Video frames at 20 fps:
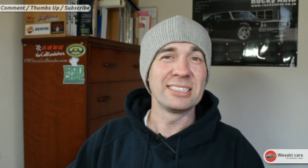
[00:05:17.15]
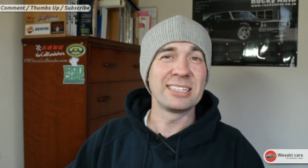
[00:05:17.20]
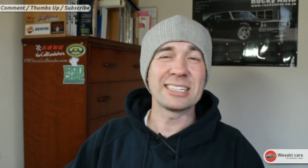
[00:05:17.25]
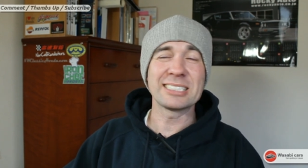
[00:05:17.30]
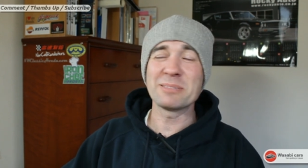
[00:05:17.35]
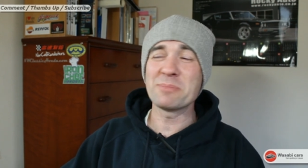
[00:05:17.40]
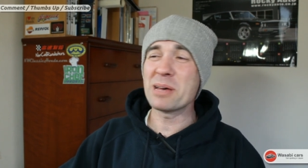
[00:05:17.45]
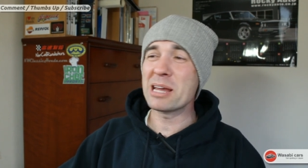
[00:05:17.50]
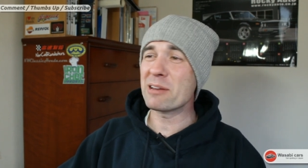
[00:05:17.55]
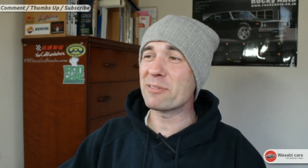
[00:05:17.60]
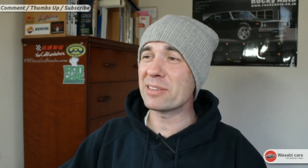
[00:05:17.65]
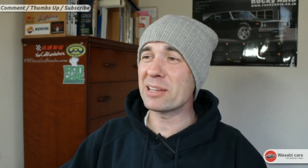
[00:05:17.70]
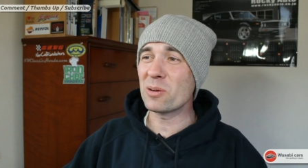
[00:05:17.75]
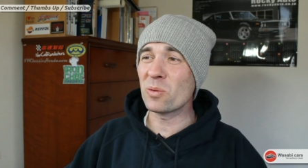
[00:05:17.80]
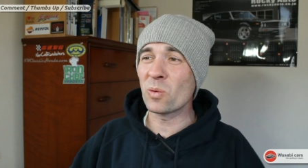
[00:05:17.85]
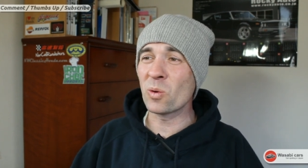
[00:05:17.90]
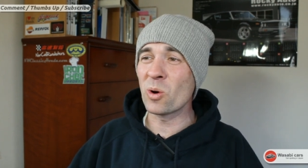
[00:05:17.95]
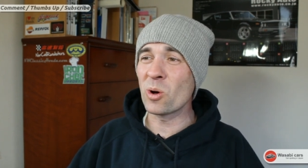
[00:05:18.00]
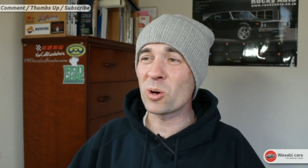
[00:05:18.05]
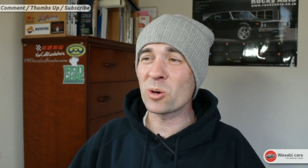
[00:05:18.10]
Doesn't matter if they
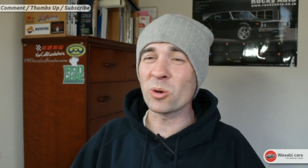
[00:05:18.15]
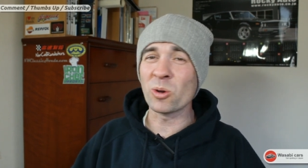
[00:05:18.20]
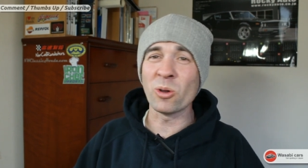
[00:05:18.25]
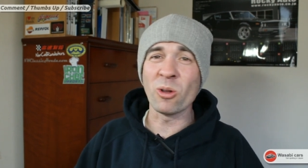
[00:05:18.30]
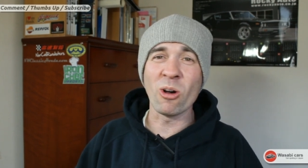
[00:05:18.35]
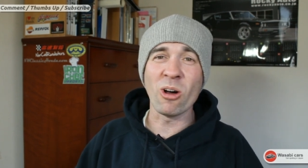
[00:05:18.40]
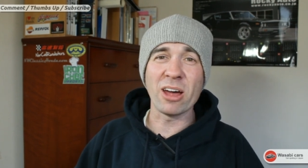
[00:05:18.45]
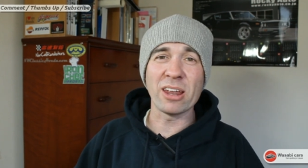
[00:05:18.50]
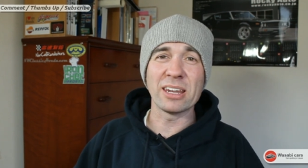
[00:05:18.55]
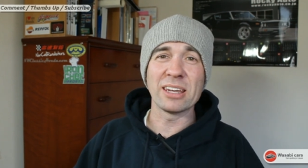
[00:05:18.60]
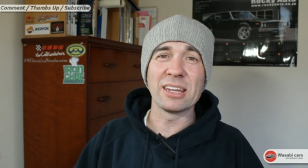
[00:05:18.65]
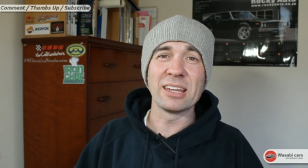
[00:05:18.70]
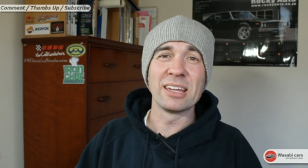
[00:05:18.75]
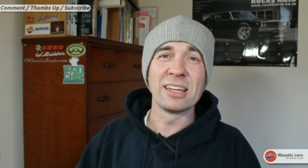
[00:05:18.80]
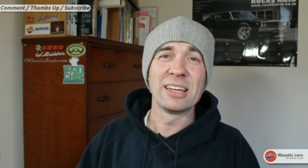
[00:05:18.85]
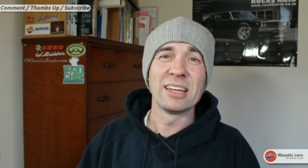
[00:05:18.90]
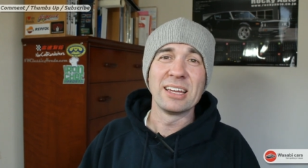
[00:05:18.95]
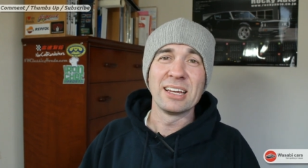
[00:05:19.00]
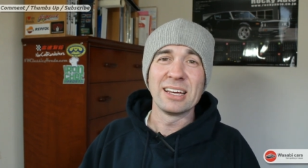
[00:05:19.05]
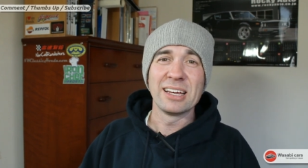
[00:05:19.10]
work or not,
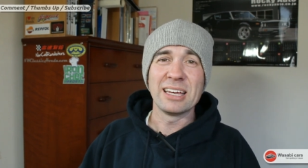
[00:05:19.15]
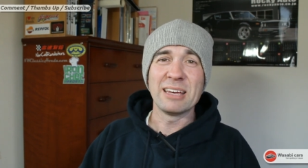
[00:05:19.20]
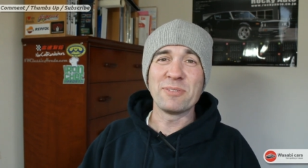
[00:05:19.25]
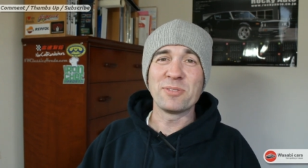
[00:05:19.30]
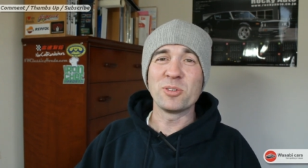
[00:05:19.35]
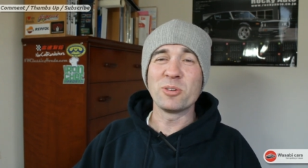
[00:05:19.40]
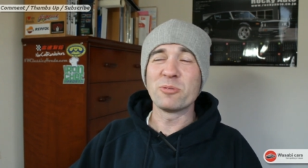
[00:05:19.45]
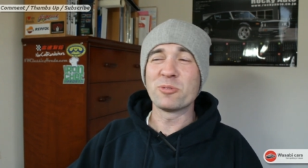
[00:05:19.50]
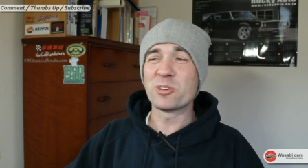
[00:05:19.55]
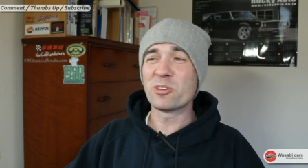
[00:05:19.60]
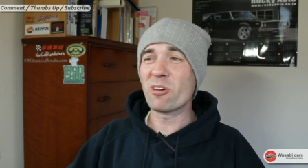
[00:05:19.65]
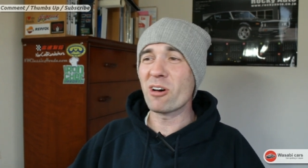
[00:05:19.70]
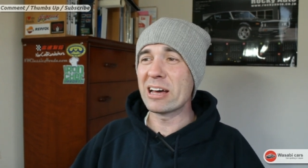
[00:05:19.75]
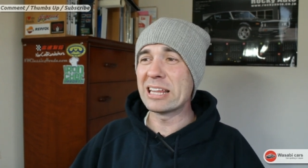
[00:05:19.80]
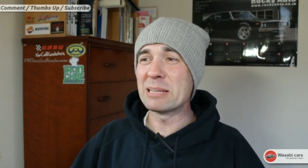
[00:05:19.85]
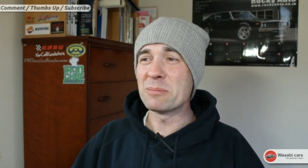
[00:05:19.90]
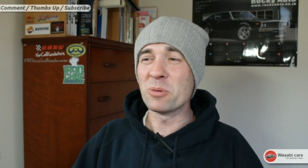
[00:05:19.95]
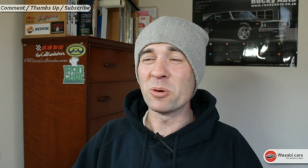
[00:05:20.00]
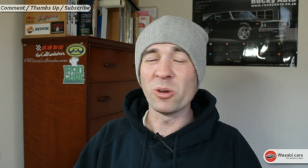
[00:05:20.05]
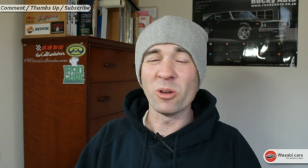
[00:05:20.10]
if you've
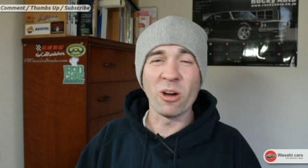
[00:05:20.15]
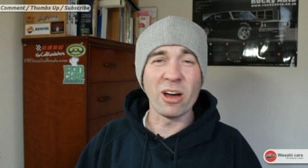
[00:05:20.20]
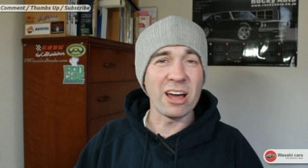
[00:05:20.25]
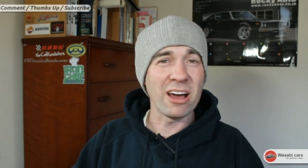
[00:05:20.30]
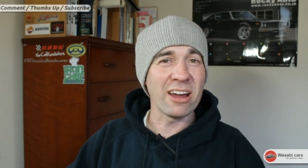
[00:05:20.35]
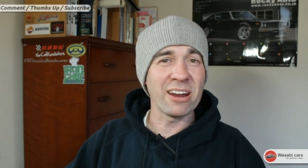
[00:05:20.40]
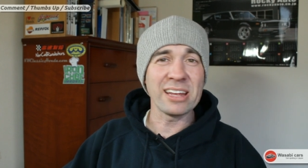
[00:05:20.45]
tried them or not,